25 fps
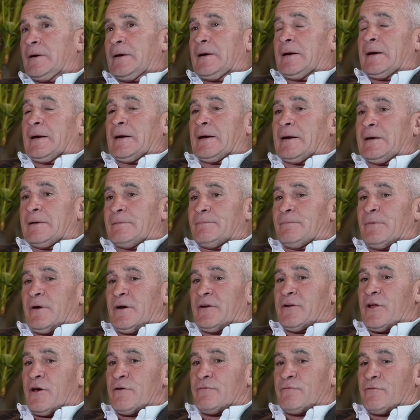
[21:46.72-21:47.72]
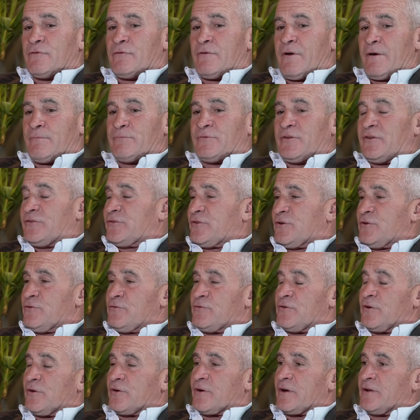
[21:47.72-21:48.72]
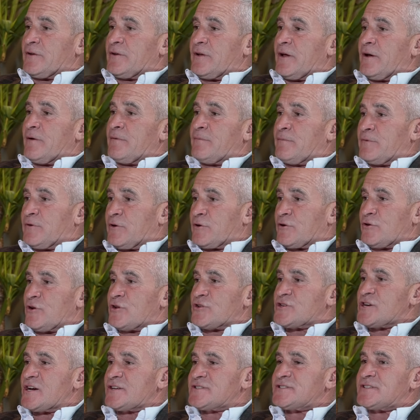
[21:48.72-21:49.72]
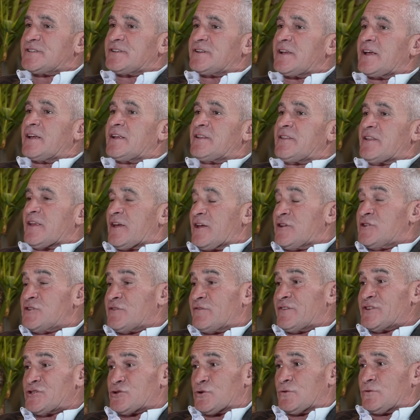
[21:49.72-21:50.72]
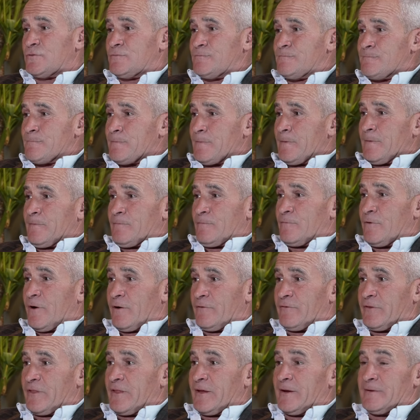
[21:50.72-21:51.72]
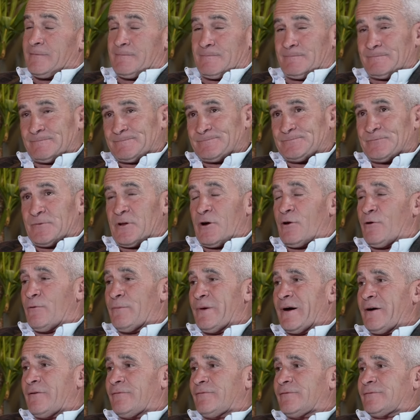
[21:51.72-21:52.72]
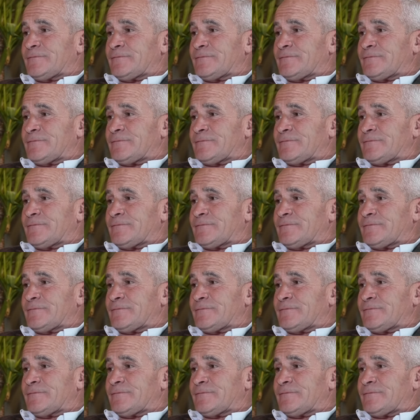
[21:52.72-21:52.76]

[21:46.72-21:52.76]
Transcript: an over-erupted tooth, you can adjust the individual rather than the whole mouth.